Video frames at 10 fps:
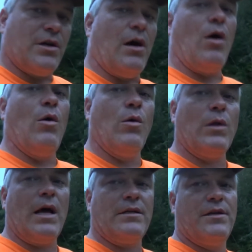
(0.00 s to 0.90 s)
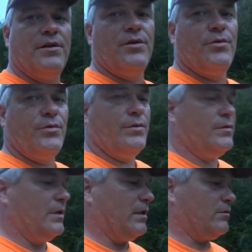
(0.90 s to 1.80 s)
a whole lot to do,
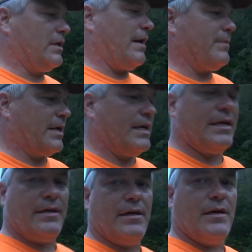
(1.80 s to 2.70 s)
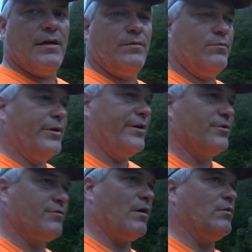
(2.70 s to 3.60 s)
little time to get it done.
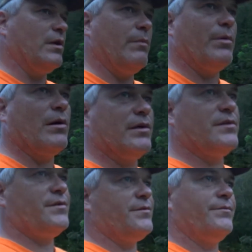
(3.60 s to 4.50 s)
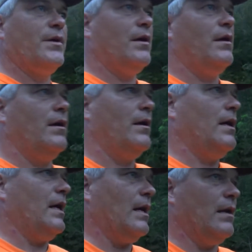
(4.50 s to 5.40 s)
Winter's rolling up on us.
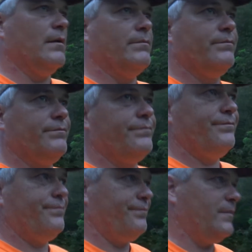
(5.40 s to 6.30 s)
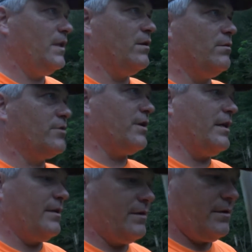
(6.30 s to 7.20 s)
You know, we're
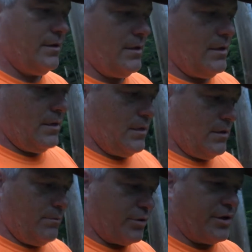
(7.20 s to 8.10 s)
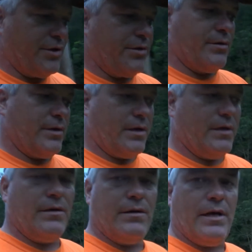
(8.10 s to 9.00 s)
trying to procure the
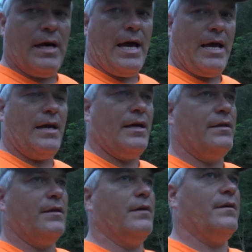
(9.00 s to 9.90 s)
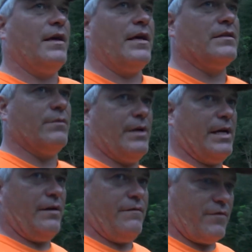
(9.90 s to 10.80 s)
hay and the things that we
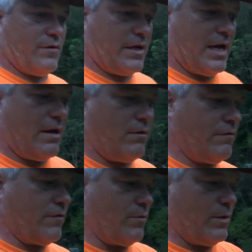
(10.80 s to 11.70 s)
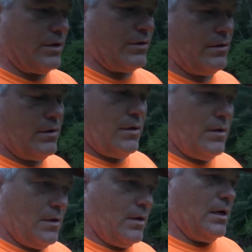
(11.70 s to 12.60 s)
need for the cattle for the winter.
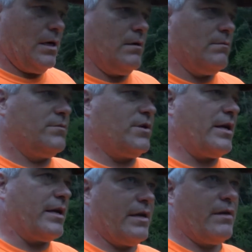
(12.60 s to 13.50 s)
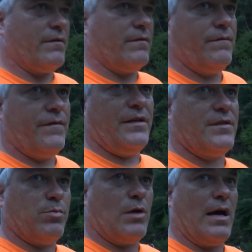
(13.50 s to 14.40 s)
Trying to get our feed
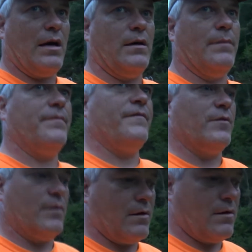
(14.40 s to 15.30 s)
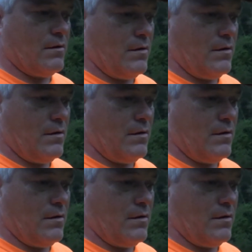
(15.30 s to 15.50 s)
supply up for